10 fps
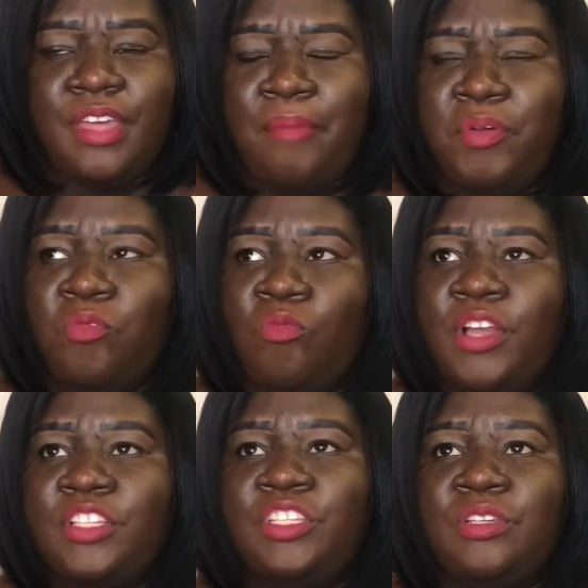that, but
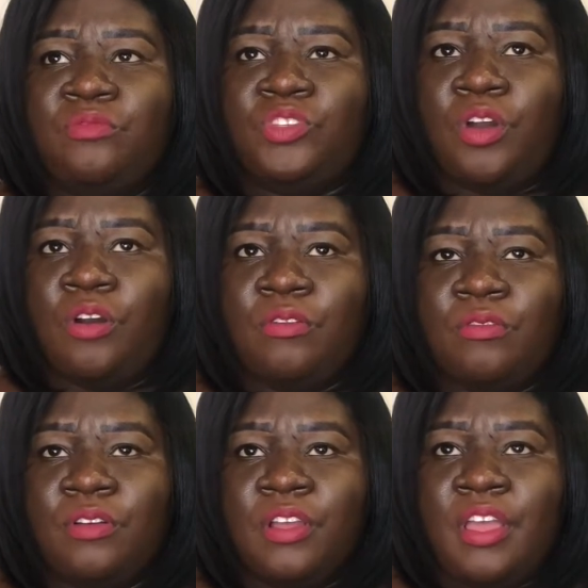once you
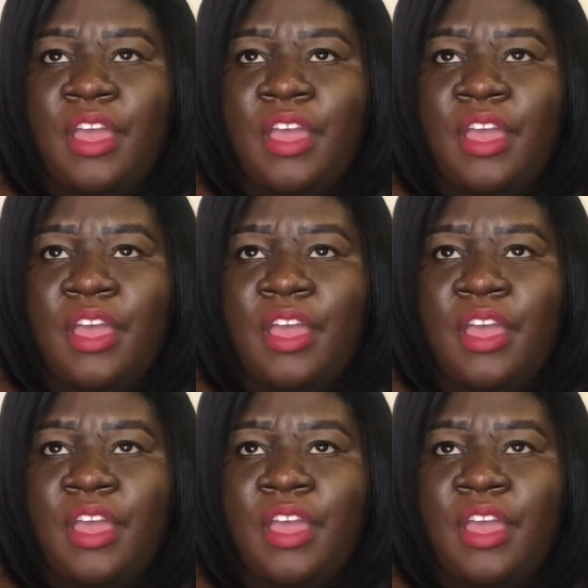don't,